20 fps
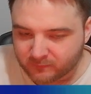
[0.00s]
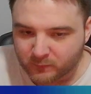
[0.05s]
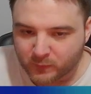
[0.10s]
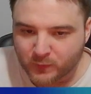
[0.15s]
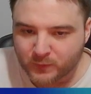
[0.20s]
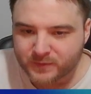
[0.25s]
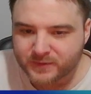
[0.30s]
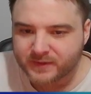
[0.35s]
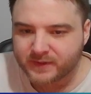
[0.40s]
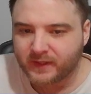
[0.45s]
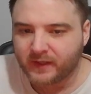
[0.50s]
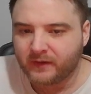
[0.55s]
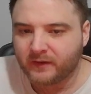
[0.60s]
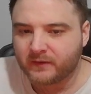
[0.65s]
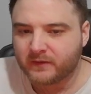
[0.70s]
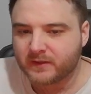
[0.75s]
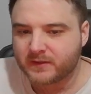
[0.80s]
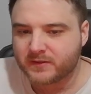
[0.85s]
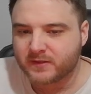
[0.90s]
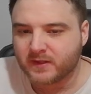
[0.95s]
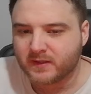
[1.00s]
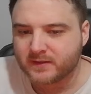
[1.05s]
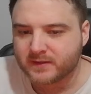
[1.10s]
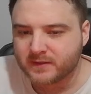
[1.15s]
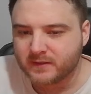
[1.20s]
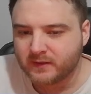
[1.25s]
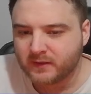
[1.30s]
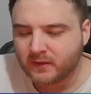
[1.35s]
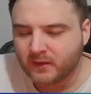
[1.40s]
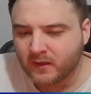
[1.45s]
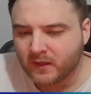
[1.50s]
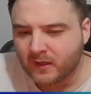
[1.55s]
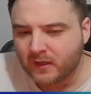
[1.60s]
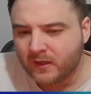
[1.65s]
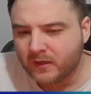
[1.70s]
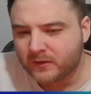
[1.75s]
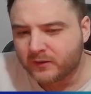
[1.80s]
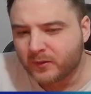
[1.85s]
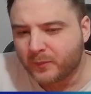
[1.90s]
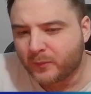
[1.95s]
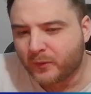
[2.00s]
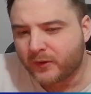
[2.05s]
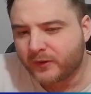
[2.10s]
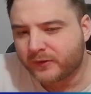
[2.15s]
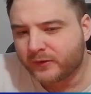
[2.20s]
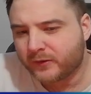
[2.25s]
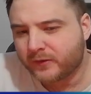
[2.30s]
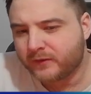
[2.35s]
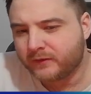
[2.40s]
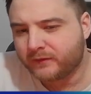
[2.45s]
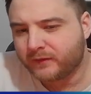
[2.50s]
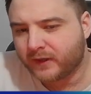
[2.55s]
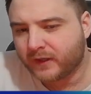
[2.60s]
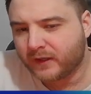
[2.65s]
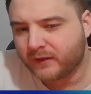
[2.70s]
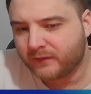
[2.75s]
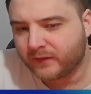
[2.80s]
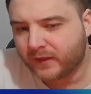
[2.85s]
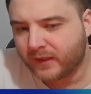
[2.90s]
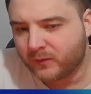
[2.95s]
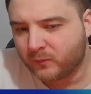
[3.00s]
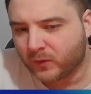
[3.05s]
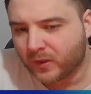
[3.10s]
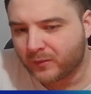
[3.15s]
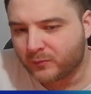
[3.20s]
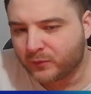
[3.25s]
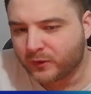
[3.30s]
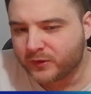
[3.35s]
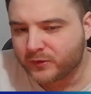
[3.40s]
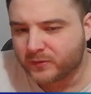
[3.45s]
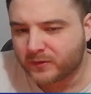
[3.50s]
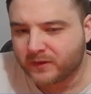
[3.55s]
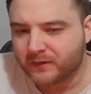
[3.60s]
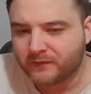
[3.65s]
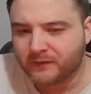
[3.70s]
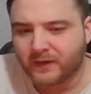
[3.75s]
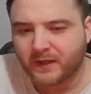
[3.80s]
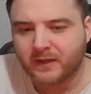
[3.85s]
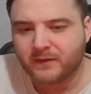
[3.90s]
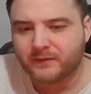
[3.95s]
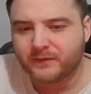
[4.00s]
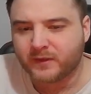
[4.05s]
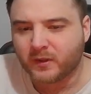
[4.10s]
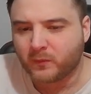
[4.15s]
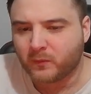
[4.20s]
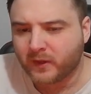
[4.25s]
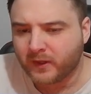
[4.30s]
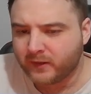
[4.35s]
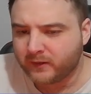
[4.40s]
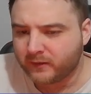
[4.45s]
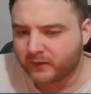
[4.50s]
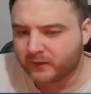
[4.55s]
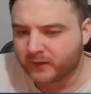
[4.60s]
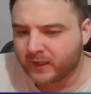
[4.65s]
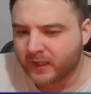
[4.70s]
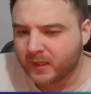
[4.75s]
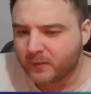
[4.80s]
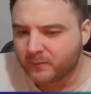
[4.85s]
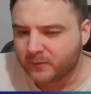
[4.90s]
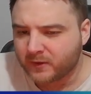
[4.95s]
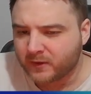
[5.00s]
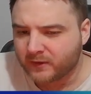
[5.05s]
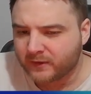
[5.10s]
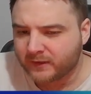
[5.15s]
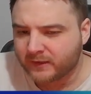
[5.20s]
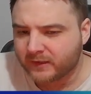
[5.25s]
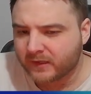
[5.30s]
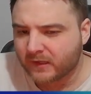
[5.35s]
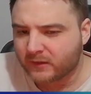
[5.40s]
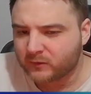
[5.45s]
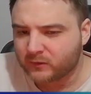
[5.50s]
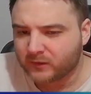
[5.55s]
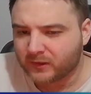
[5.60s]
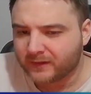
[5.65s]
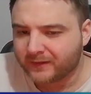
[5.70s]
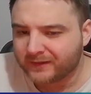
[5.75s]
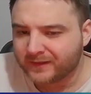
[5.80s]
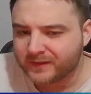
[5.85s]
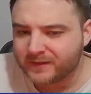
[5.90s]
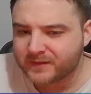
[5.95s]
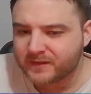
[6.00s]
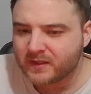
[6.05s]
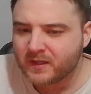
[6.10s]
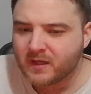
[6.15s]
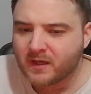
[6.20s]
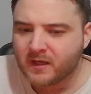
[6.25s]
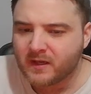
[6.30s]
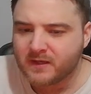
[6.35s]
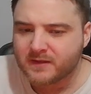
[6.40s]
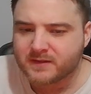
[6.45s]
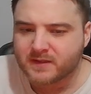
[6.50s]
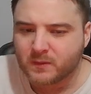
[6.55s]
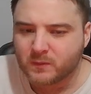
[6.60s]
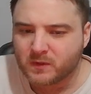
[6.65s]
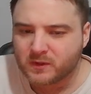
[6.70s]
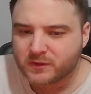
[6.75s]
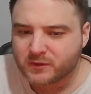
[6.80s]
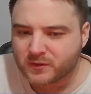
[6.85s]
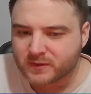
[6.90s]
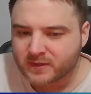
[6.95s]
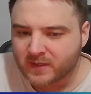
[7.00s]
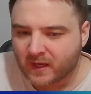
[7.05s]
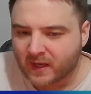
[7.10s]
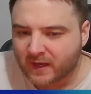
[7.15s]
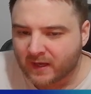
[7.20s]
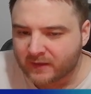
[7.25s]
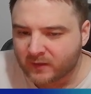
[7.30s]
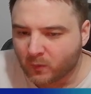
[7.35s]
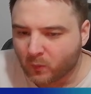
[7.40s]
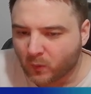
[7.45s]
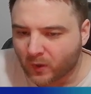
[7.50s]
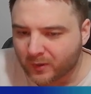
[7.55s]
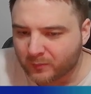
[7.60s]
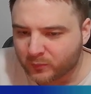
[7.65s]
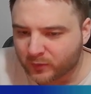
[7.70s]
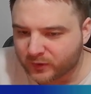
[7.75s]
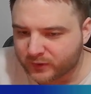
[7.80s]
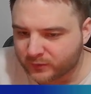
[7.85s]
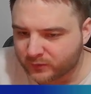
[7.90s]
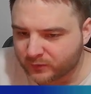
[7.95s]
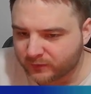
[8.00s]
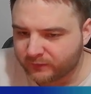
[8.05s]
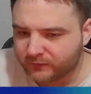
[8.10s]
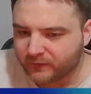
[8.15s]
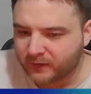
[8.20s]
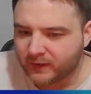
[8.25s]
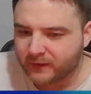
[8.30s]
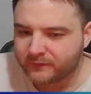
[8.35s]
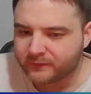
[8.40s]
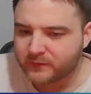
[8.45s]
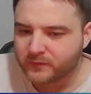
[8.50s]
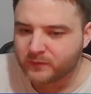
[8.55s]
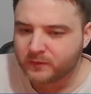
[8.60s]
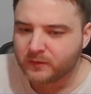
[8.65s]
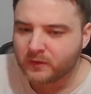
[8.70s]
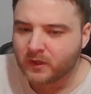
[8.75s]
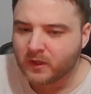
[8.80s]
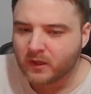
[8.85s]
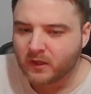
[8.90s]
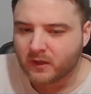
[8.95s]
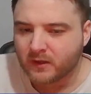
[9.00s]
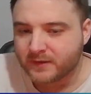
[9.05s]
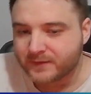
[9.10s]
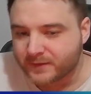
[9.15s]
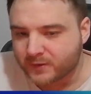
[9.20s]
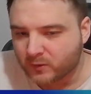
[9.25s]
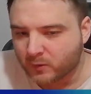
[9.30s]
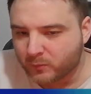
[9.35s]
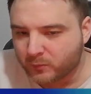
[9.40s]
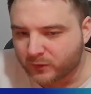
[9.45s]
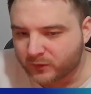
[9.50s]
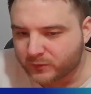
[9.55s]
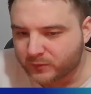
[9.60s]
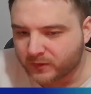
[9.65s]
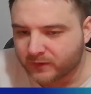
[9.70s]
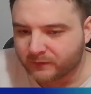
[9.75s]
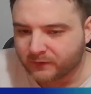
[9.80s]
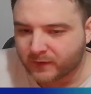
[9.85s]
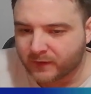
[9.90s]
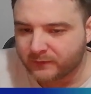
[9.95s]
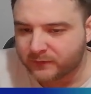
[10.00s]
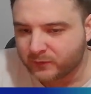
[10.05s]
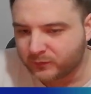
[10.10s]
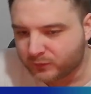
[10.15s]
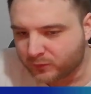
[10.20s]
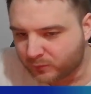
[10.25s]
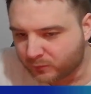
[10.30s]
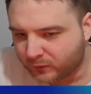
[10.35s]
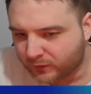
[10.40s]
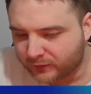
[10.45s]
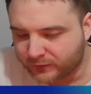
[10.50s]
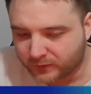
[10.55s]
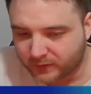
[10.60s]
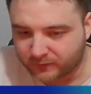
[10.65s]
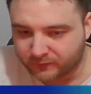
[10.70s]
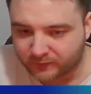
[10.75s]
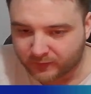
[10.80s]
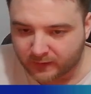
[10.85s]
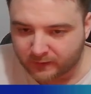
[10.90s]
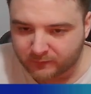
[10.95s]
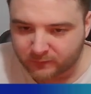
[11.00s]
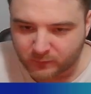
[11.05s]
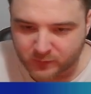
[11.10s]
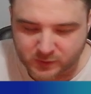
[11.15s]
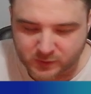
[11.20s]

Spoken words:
boost here, as you can see, 2.35 and 1.25. The way the game calculate this is they will just add 1.25 to 0.25 to 2.35, which